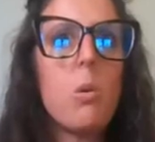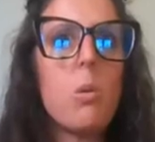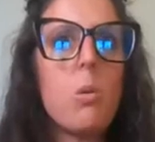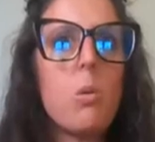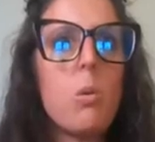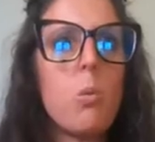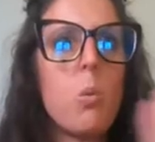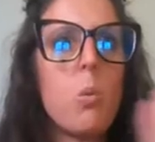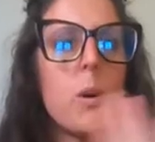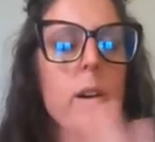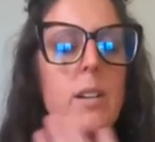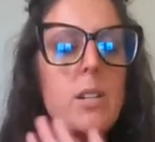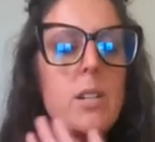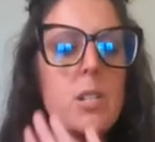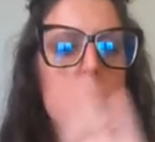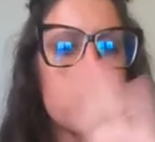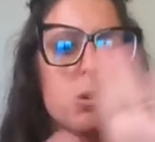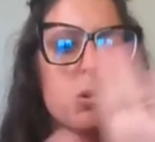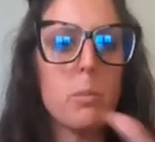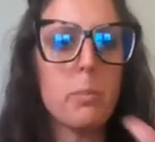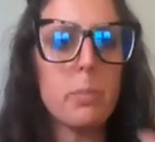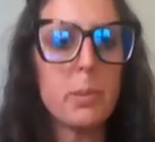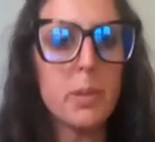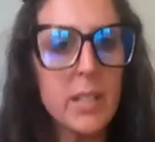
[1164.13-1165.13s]
what is
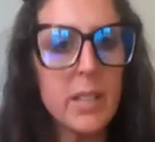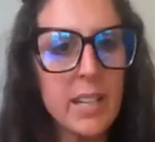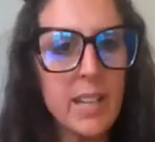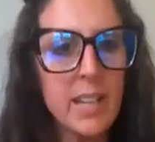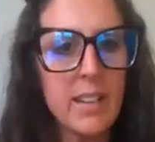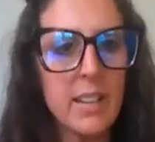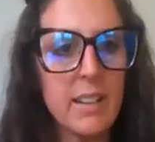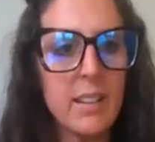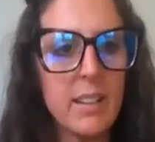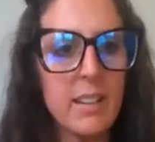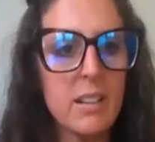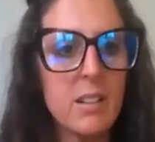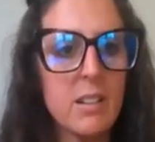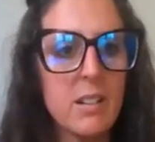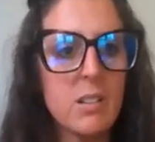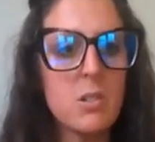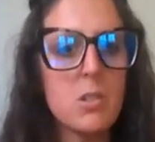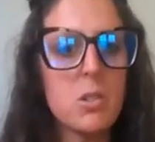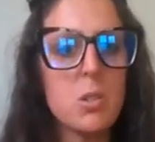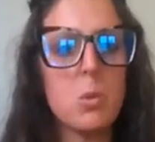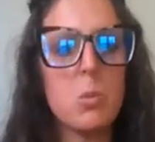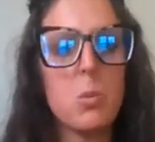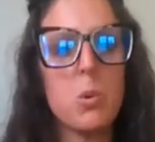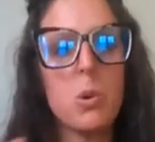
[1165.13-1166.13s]
your plan
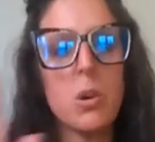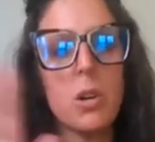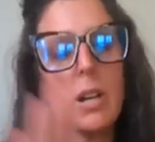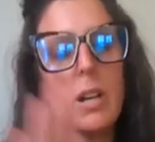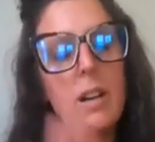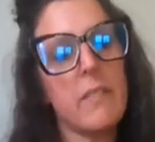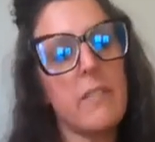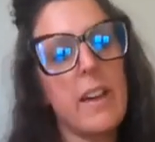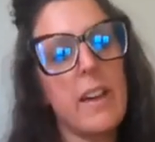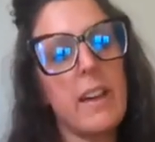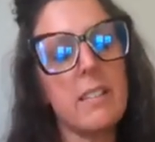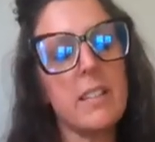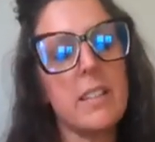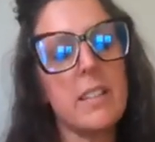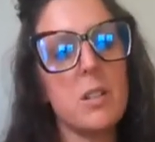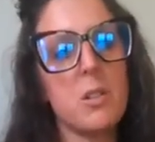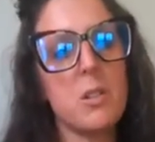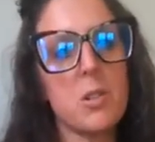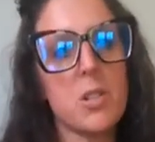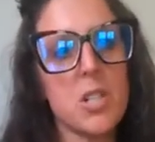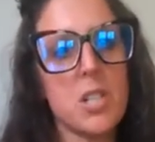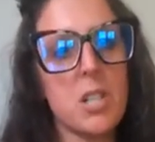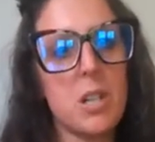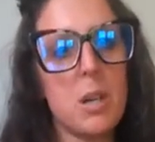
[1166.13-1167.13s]
to work on that
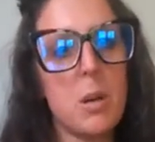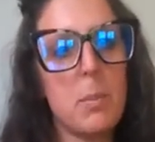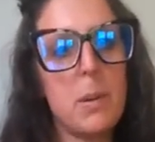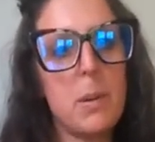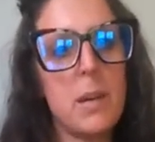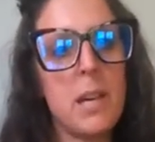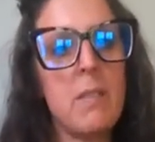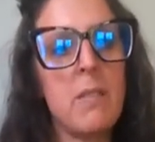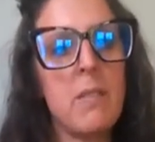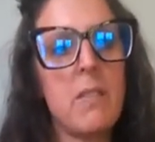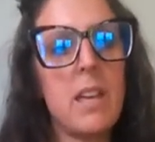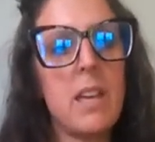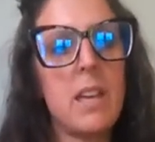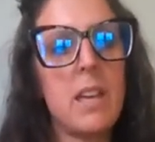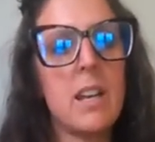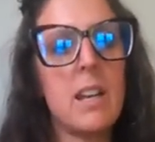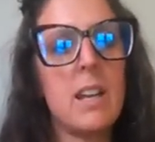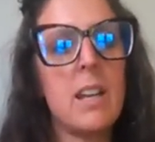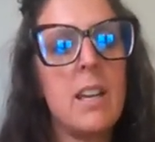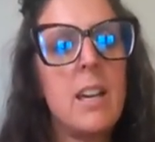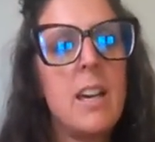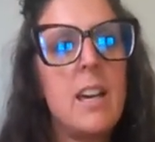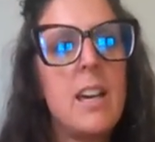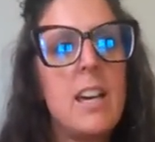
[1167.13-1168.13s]
leadership? And
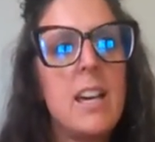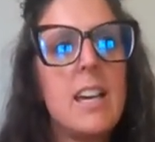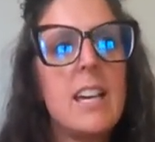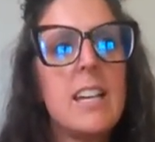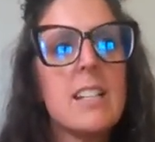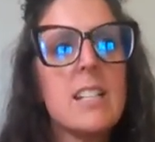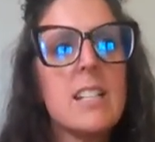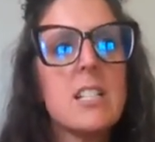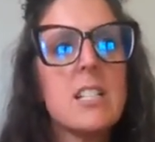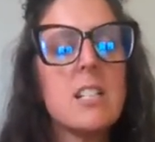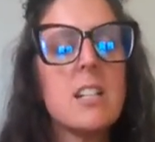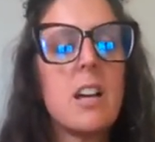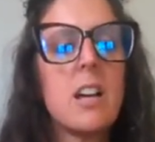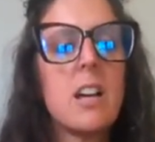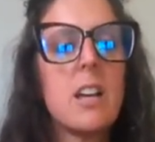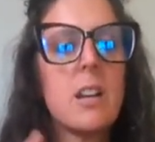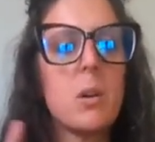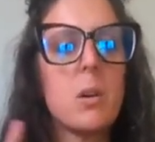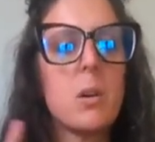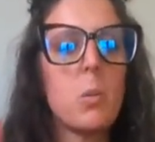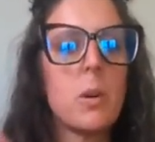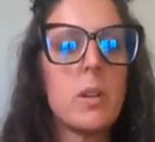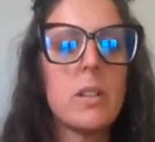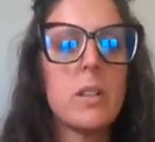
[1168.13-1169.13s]
then it's not
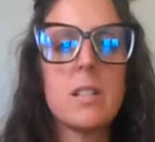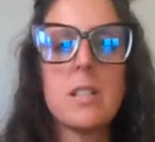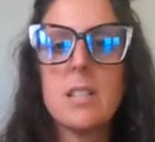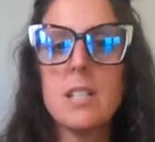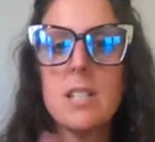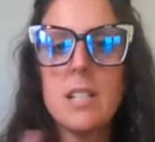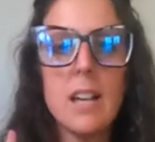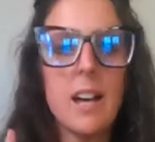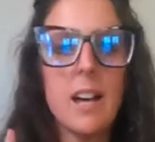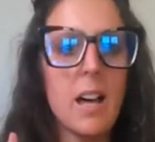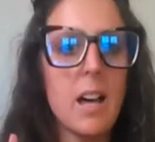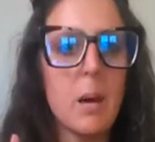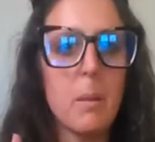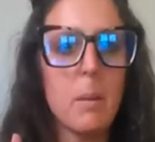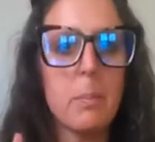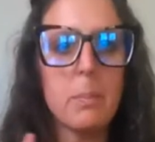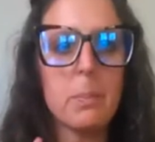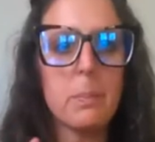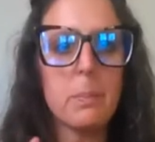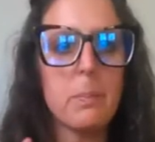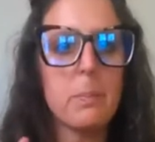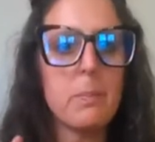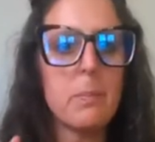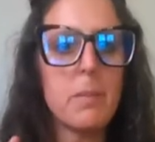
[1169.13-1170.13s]
a one-stop.
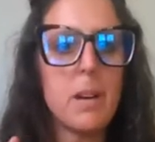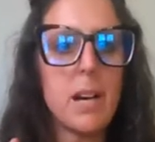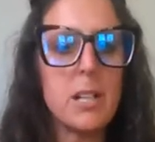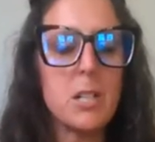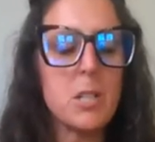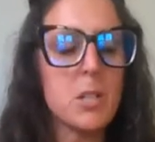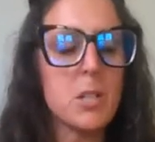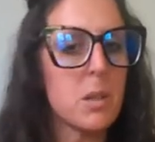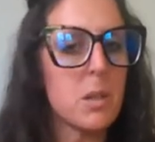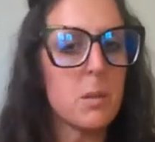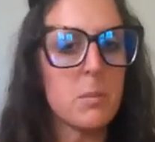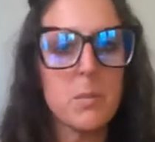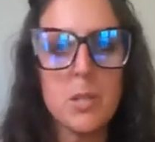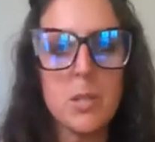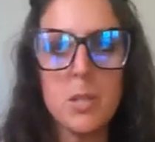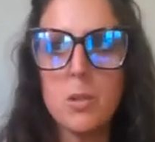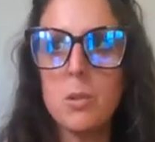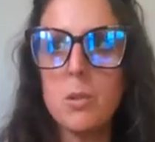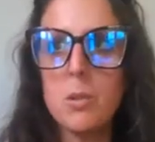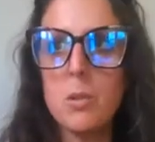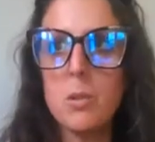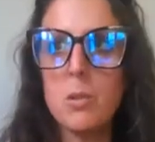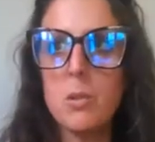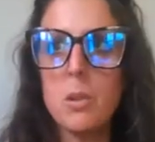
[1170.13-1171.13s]
I took them
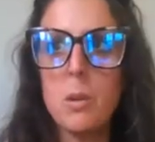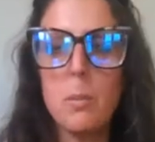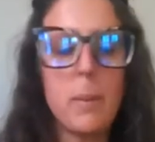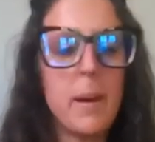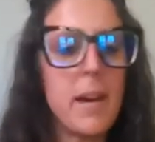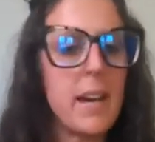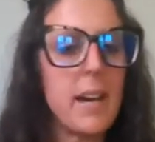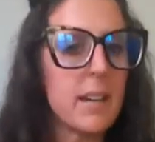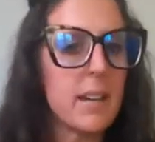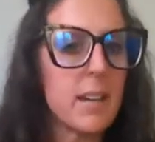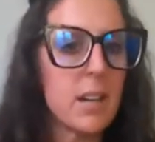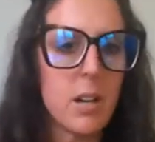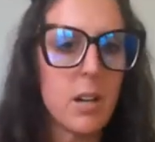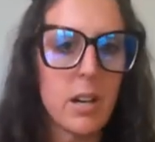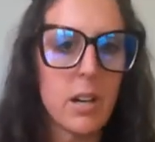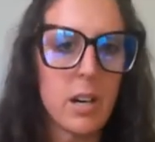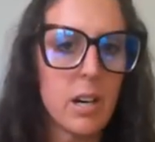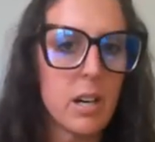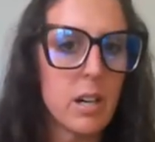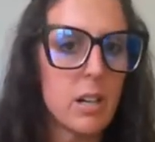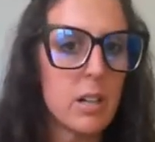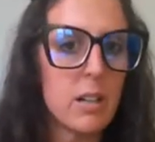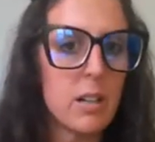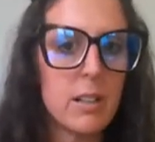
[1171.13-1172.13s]
to the pet
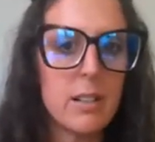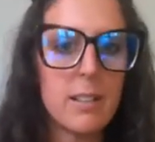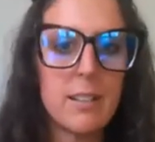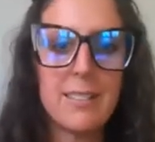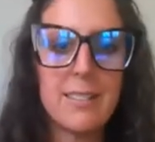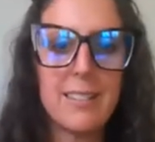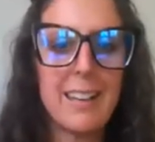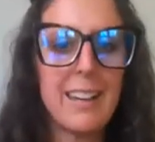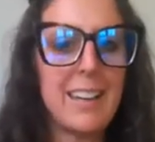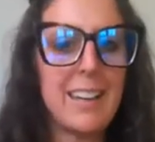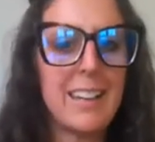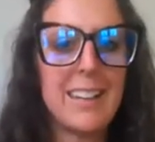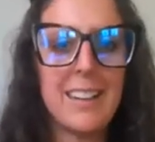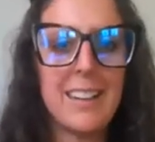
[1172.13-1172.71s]
care, like